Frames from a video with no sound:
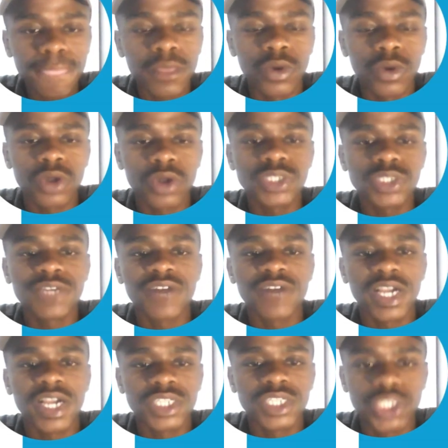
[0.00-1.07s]
We also have
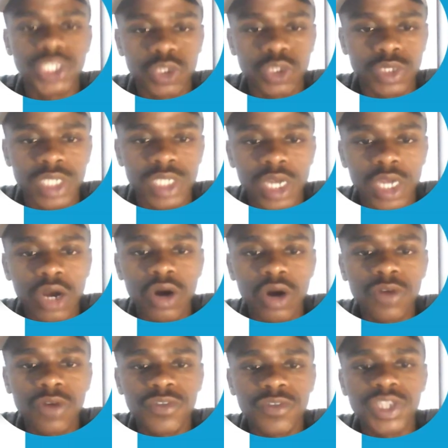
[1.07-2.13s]
altitude, of